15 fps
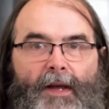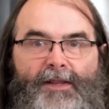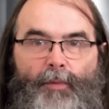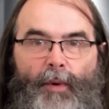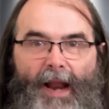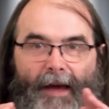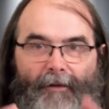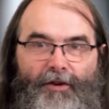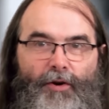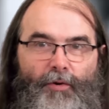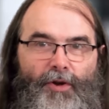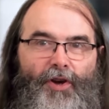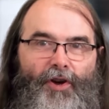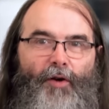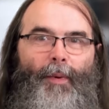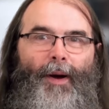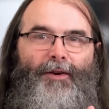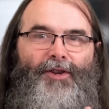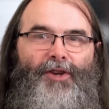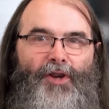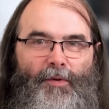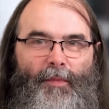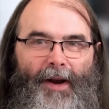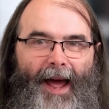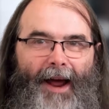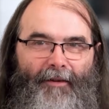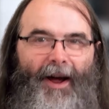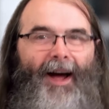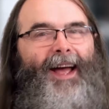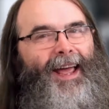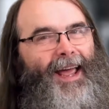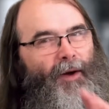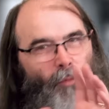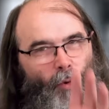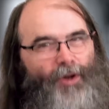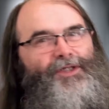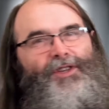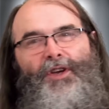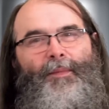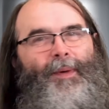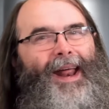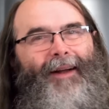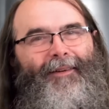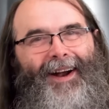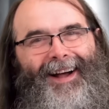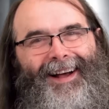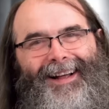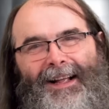So whenever you hear about human error, it was human error,